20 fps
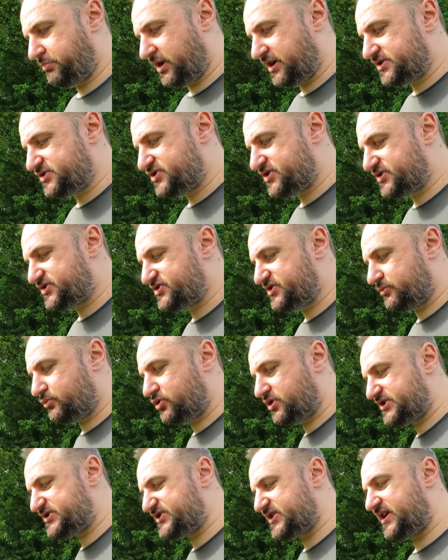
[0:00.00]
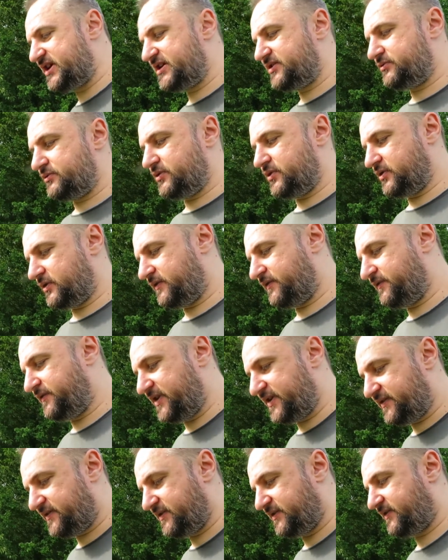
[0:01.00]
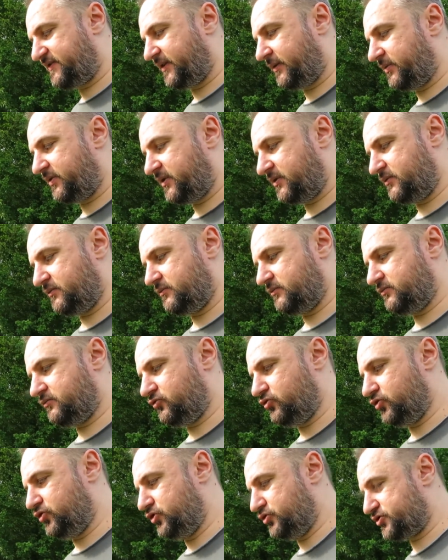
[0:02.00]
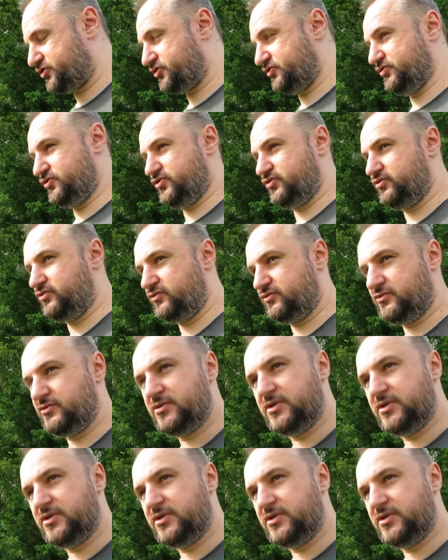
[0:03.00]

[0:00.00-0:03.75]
Punching someone's head with your fist is something you should do.